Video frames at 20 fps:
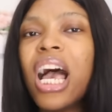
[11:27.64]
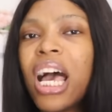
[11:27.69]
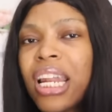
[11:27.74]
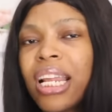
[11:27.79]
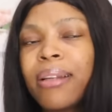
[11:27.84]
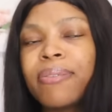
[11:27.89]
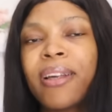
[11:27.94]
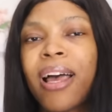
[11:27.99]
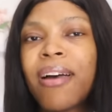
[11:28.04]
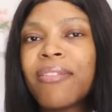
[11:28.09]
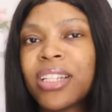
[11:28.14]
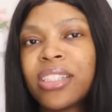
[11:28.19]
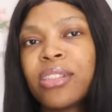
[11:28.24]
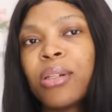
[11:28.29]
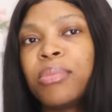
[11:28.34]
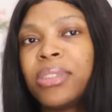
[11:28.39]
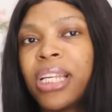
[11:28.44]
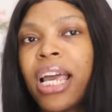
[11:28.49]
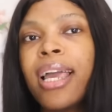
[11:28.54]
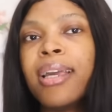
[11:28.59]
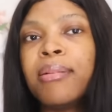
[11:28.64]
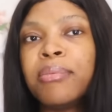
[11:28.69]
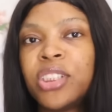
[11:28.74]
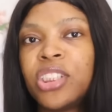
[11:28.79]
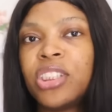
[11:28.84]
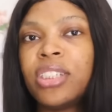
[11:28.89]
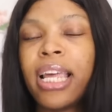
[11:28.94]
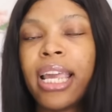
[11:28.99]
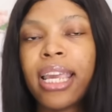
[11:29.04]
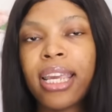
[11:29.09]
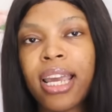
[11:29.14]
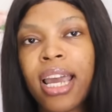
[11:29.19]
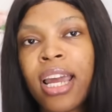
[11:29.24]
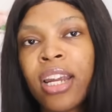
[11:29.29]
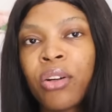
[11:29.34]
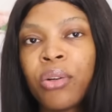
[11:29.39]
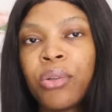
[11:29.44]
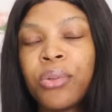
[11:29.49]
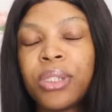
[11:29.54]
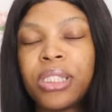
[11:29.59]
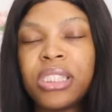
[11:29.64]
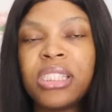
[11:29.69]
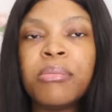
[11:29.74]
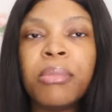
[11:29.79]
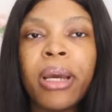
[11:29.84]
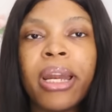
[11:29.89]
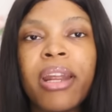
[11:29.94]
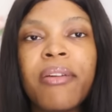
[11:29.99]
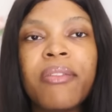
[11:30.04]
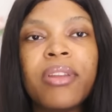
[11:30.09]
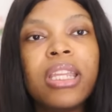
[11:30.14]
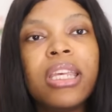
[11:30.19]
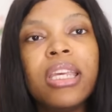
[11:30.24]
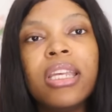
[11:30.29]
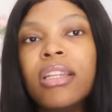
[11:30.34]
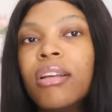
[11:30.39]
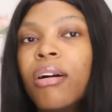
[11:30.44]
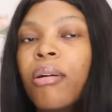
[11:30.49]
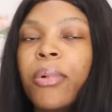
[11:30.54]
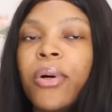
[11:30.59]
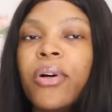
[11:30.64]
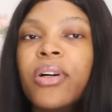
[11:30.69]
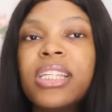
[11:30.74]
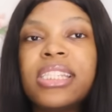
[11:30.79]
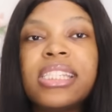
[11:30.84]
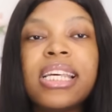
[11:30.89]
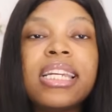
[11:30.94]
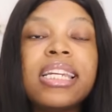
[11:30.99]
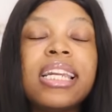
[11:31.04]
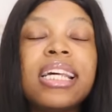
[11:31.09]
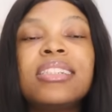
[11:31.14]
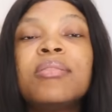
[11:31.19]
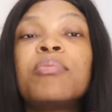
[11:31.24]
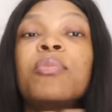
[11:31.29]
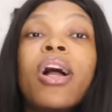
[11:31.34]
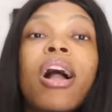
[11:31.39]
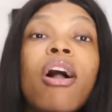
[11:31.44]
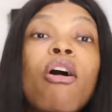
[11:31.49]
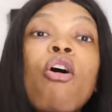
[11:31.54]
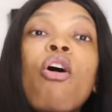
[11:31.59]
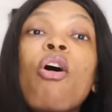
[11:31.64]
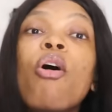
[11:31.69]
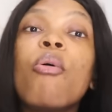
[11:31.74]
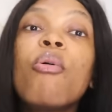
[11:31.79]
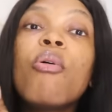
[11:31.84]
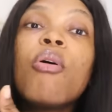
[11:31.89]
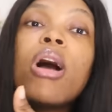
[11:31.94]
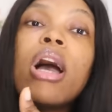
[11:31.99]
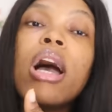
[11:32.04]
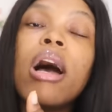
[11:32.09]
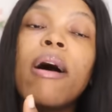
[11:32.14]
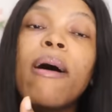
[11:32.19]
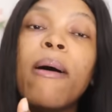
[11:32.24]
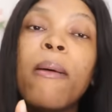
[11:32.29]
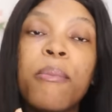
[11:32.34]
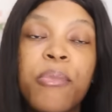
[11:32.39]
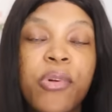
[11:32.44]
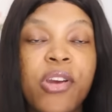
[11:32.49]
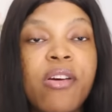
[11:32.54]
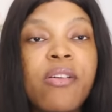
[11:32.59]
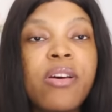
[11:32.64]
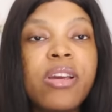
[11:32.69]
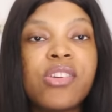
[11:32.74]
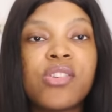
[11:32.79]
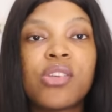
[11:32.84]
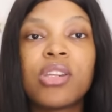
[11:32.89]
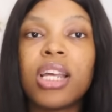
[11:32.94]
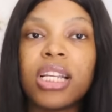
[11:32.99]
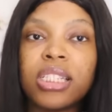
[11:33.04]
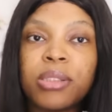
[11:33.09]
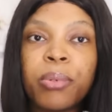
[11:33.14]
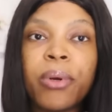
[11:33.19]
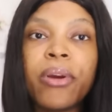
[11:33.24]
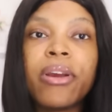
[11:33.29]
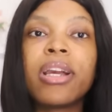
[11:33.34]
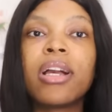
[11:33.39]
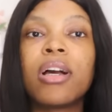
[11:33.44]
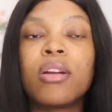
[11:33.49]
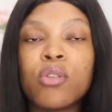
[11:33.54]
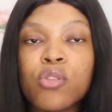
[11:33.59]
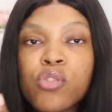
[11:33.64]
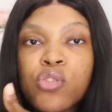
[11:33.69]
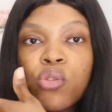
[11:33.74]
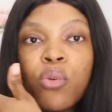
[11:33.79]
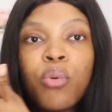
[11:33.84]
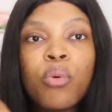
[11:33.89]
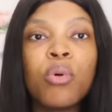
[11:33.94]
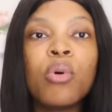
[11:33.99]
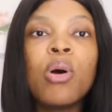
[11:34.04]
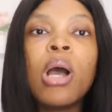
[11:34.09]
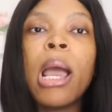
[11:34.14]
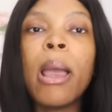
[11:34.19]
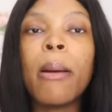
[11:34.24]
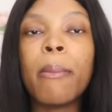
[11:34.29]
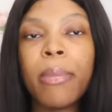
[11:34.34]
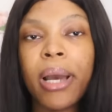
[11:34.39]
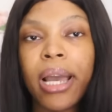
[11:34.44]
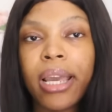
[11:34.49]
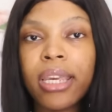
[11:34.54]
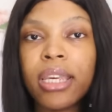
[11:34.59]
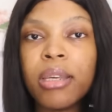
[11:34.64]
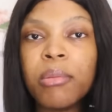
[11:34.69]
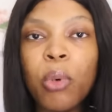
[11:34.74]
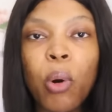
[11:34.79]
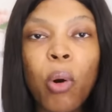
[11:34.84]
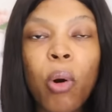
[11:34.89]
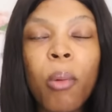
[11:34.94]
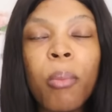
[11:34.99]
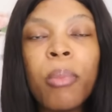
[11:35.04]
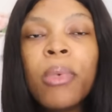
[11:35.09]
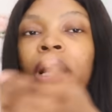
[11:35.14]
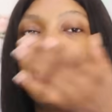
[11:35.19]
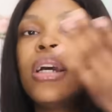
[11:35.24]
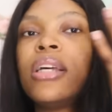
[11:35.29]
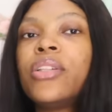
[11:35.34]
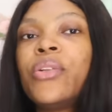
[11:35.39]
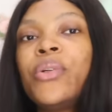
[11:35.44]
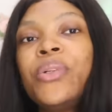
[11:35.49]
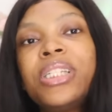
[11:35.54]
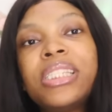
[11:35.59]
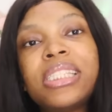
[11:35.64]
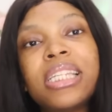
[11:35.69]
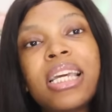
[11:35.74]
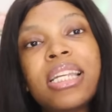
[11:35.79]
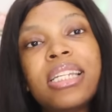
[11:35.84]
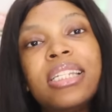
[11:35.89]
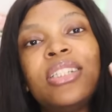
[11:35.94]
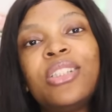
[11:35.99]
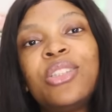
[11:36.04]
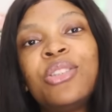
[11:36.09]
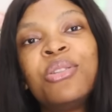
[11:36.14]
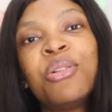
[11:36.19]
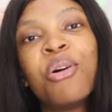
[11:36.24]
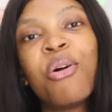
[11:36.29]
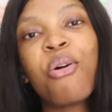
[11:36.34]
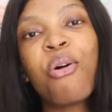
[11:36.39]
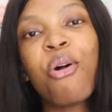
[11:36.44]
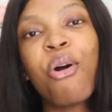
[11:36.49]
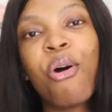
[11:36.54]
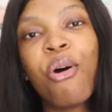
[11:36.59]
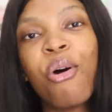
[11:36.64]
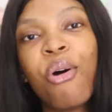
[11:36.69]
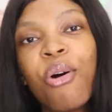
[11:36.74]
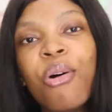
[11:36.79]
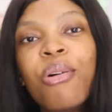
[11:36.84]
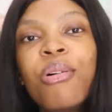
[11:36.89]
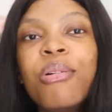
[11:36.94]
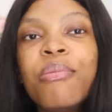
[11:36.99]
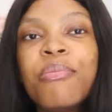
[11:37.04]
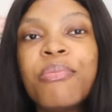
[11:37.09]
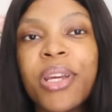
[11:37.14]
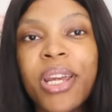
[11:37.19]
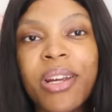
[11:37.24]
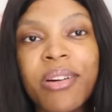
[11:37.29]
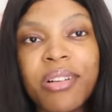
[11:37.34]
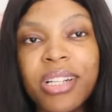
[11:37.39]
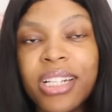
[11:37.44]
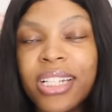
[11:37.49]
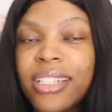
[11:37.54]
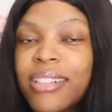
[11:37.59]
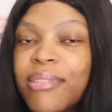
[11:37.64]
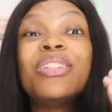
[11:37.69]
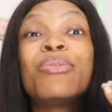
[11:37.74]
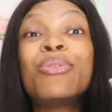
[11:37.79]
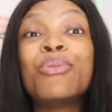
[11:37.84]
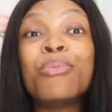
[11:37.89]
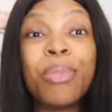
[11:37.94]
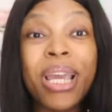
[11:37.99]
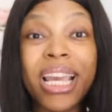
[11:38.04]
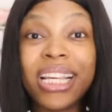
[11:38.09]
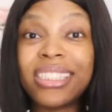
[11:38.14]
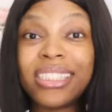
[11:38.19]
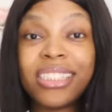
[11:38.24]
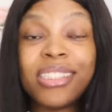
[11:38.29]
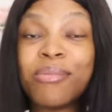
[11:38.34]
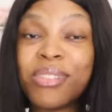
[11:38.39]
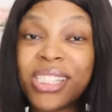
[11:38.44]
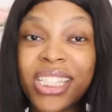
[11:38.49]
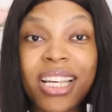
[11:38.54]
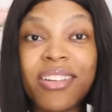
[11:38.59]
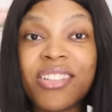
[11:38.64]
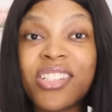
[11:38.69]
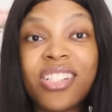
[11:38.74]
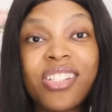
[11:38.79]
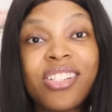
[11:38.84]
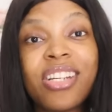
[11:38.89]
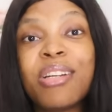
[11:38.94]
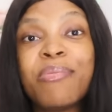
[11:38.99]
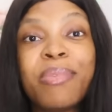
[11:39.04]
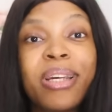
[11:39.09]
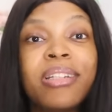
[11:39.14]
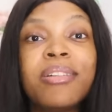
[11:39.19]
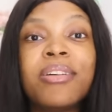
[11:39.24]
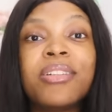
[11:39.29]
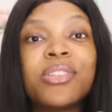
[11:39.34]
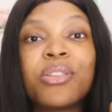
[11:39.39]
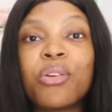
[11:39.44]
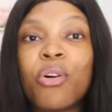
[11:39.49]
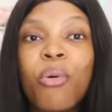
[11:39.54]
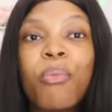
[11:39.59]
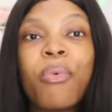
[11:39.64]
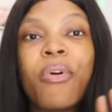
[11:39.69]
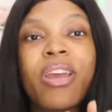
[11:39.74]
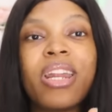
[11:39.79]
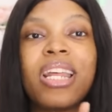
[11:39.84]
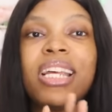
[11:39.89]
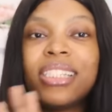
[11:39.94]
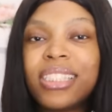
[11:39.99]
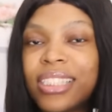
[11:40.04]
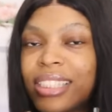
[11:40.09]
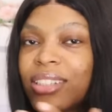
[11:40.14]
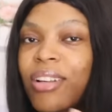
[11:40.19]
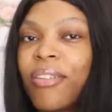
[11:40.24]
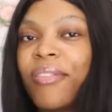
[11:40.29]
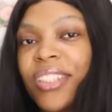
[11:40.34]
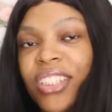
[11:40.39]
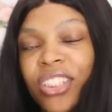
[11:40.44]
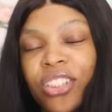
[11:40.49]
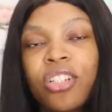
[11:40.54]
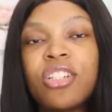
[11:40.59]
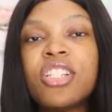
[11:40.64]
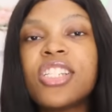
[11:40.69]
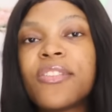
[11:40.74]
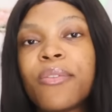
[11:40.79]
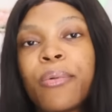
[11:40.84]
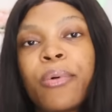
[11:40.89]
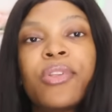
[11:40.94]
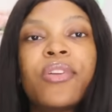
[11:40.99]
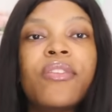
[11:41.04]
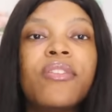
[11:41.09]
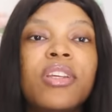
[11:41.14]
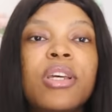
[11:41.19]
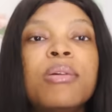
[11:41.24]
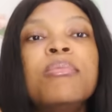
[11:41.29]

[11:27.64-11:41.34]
And after some time, she like agreed with him and everything. Um, well, he said, let him go and call um, Pere so that Pere can also back him up. Though he said he should not call Pere. She even begged him, said she literally begged not to call Pere that this conversation is both of